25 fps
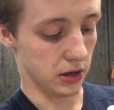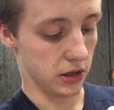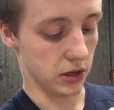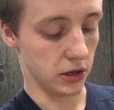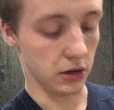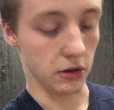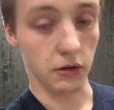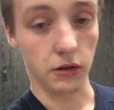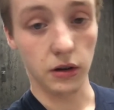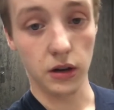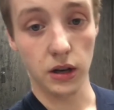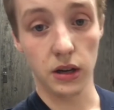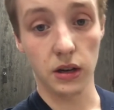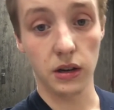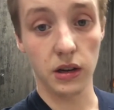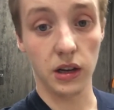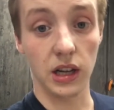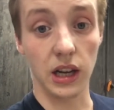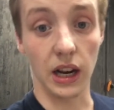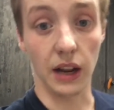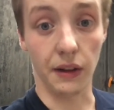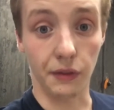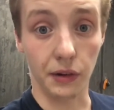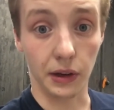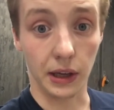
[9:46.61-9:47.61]
So I'm
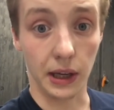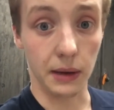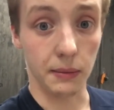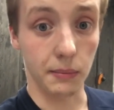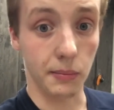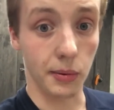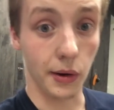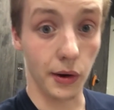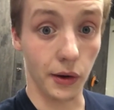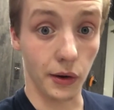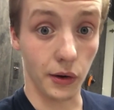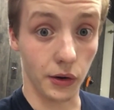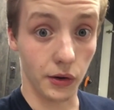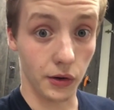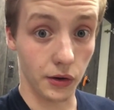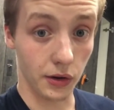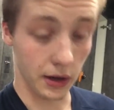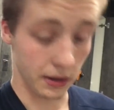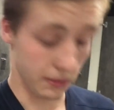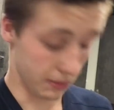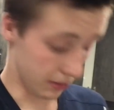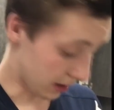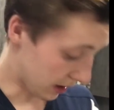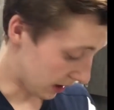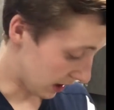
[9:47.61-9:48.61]
gonna have to keep putting on
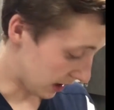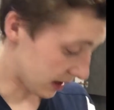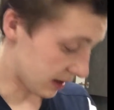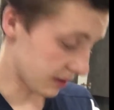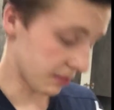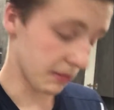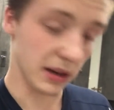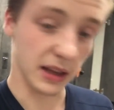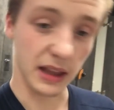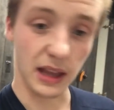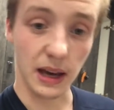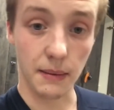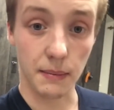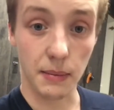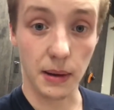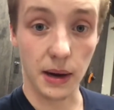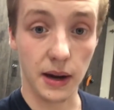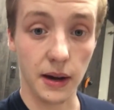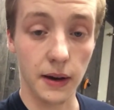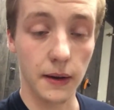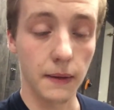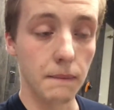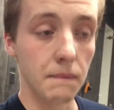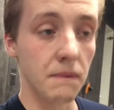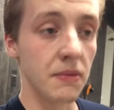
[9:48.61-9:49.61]
cream on that to make that
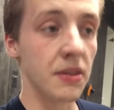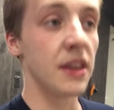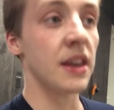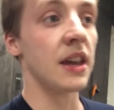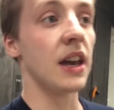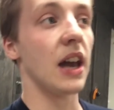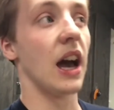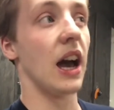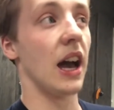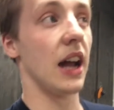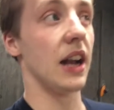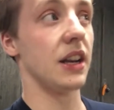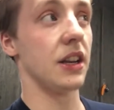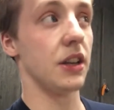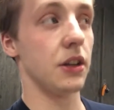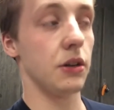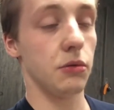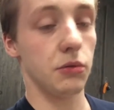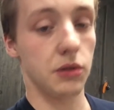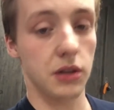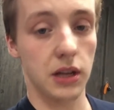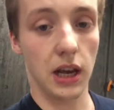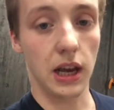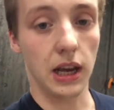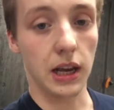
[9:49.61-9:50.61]
better, and
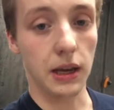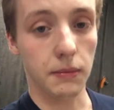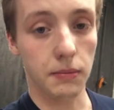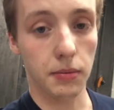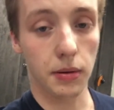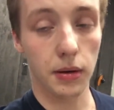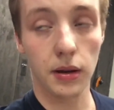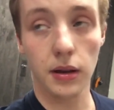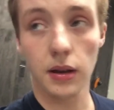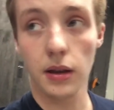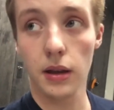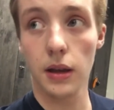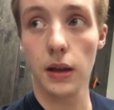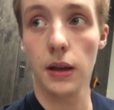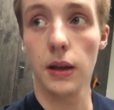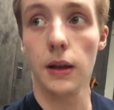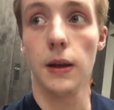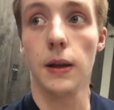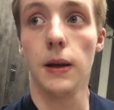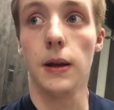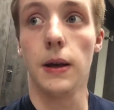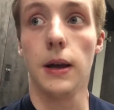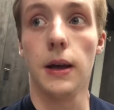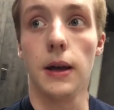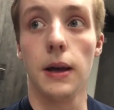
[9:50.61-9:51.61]
use tape
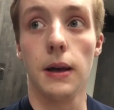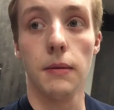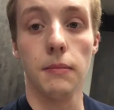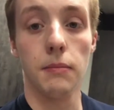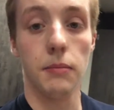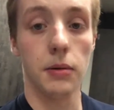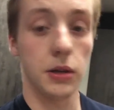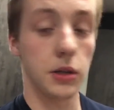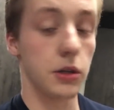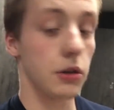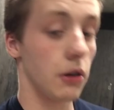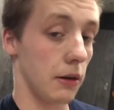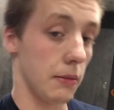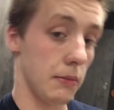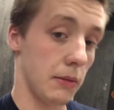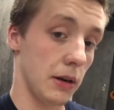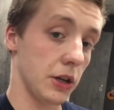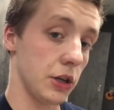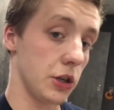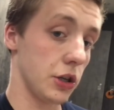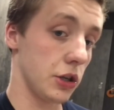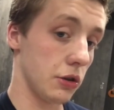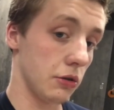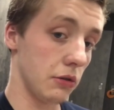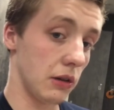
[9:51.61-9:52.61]
but so I
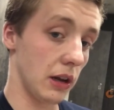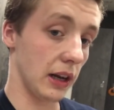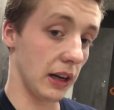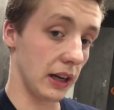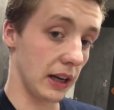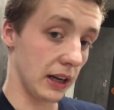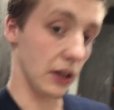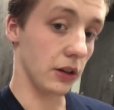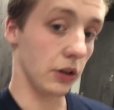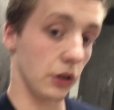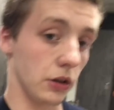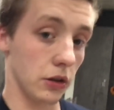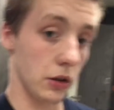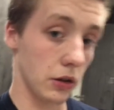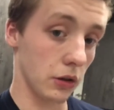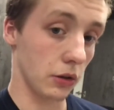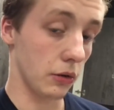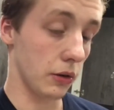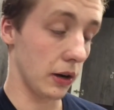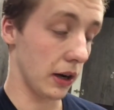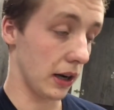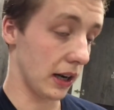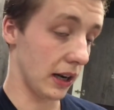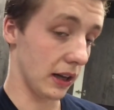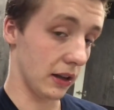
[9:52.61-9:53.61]
might just do like little
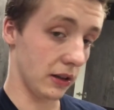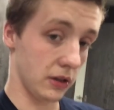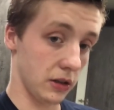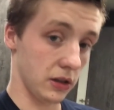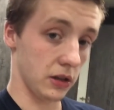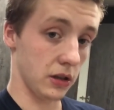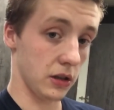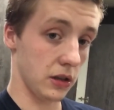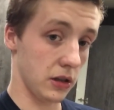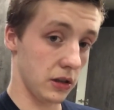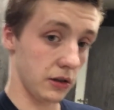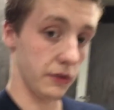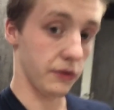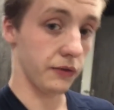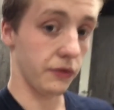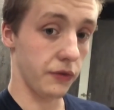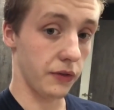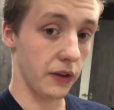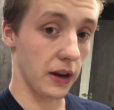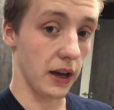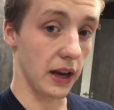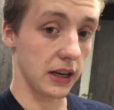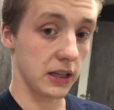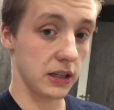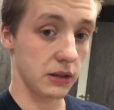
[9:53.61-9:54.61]
quick little
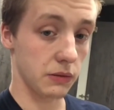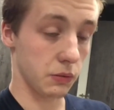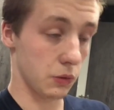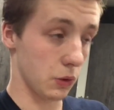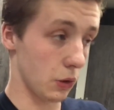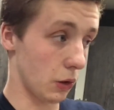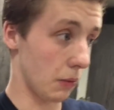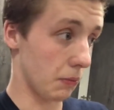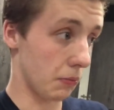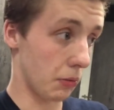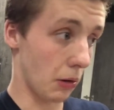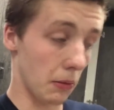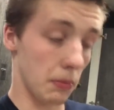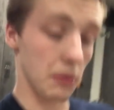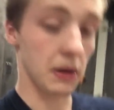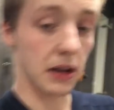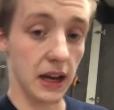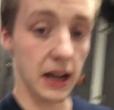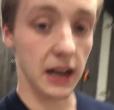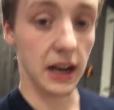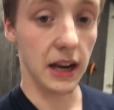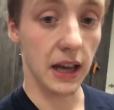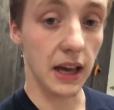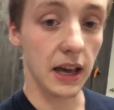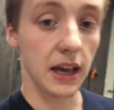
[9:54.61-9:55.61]
flicks not properly
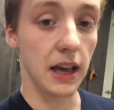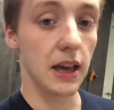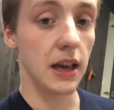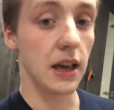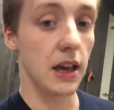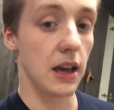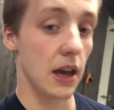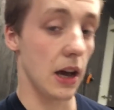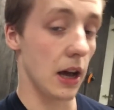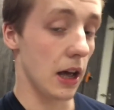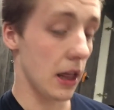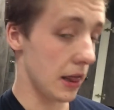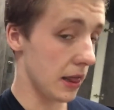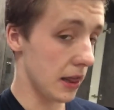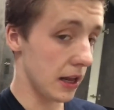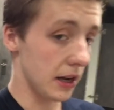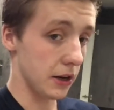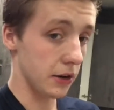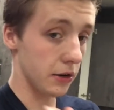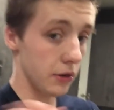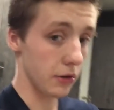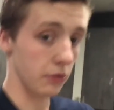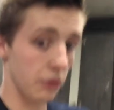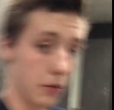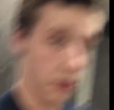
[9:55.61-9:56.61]
hitting it and
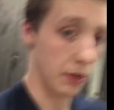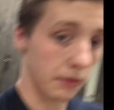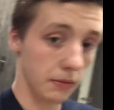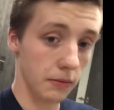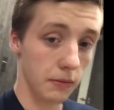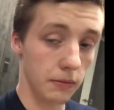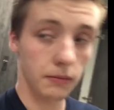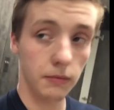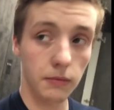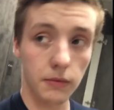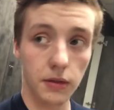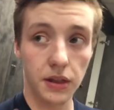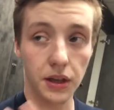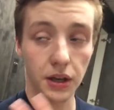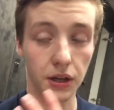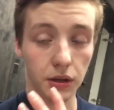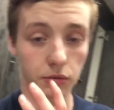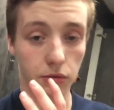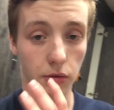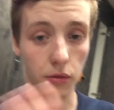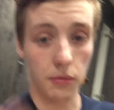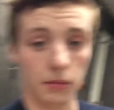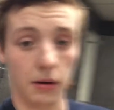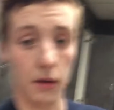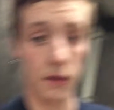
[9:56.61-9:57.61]
then do the
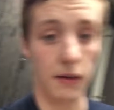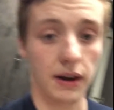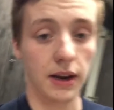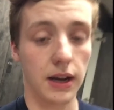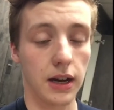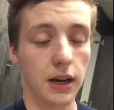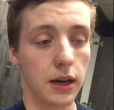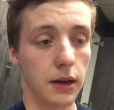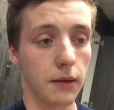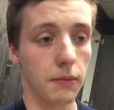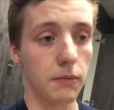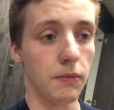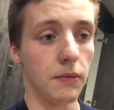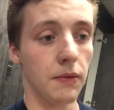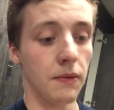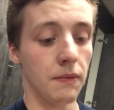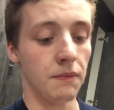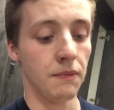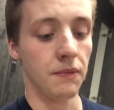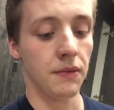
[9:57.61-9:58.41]
things with my right arm